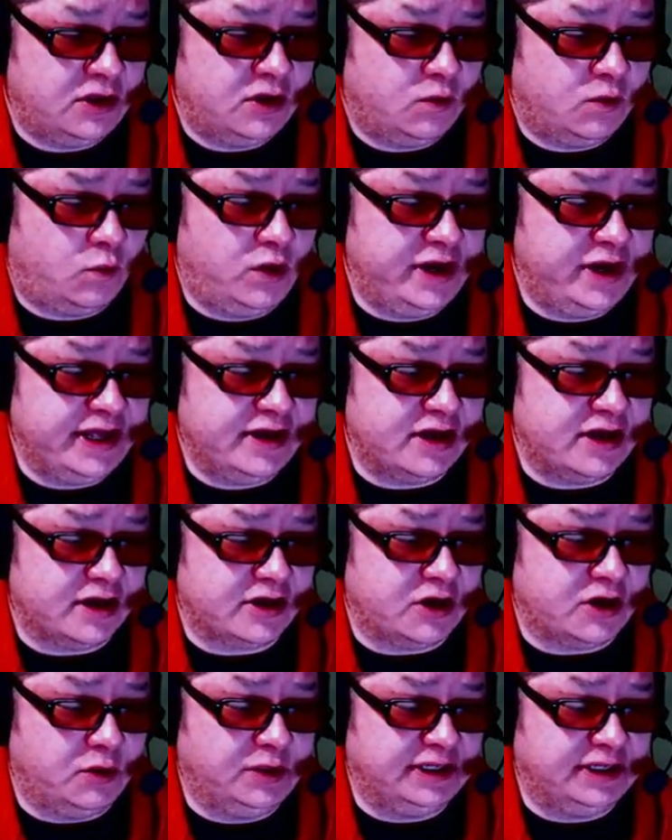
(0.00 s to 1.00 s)
warning
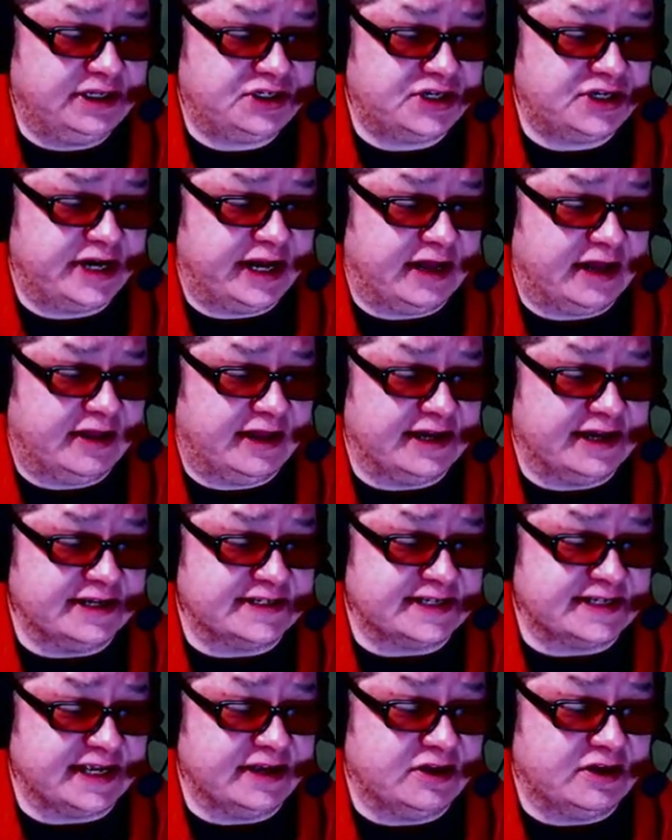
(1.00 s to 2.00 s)
coalition
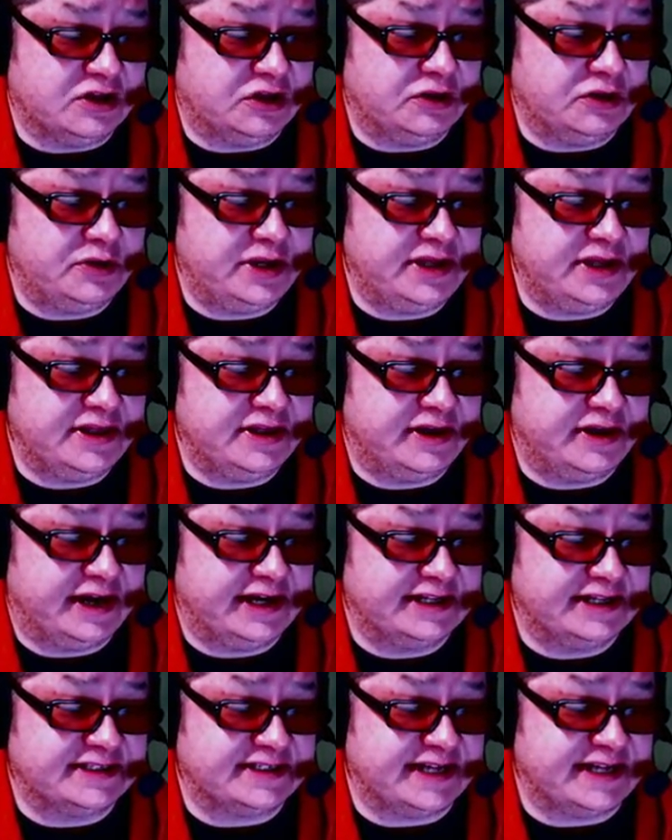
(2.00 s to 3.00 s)
allies, including the
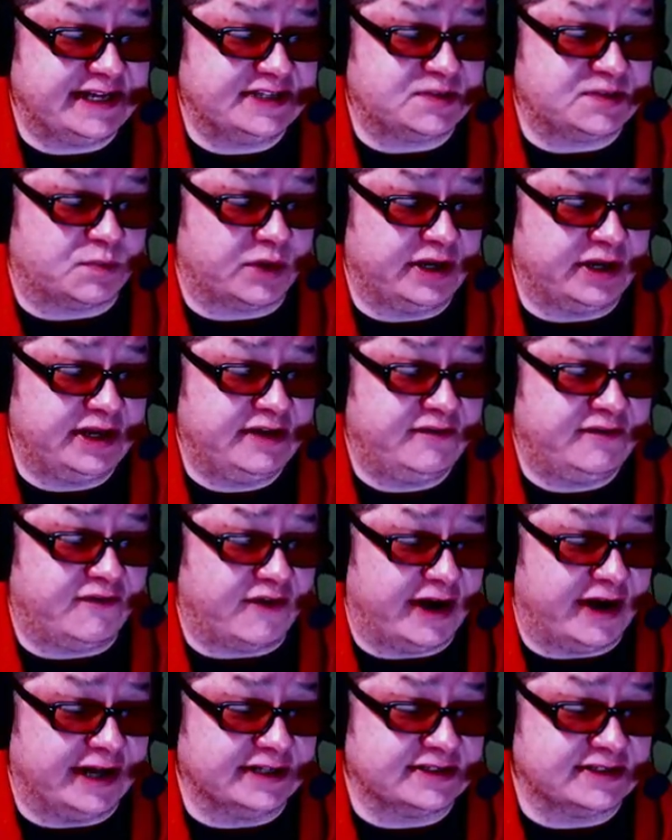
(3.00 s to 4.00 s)
United States, Britain, and
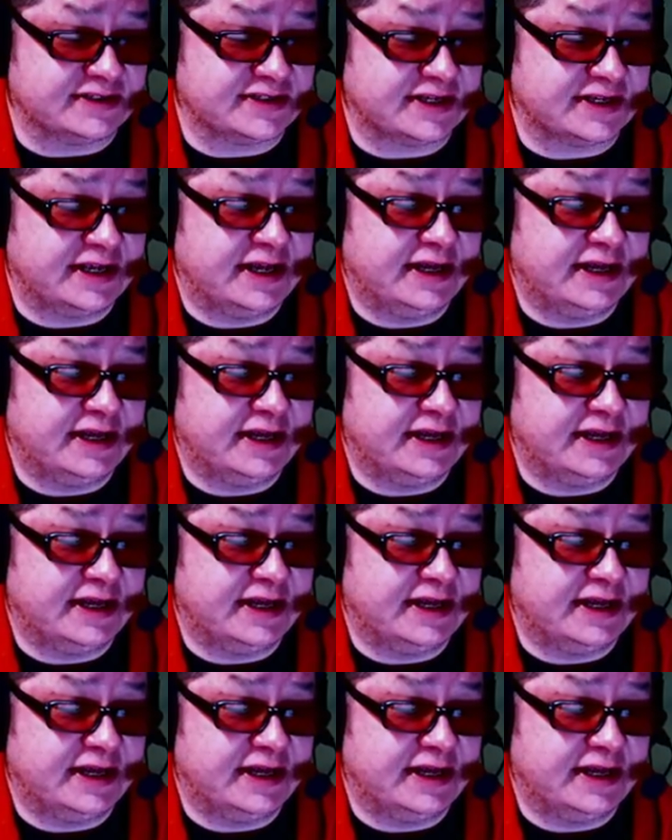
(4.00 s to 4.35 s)
France,